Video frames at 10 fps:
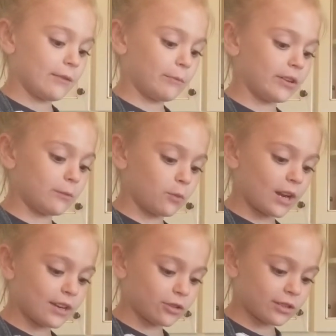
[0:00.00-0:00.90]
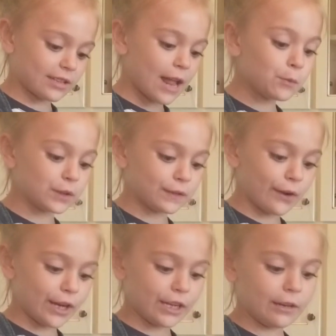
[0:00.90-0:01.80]
But what I just said was
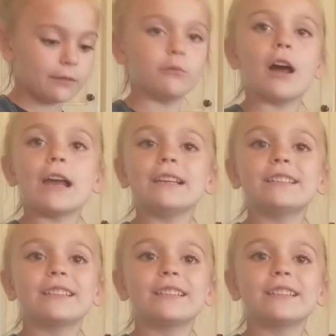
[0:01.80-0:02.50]
funny, right?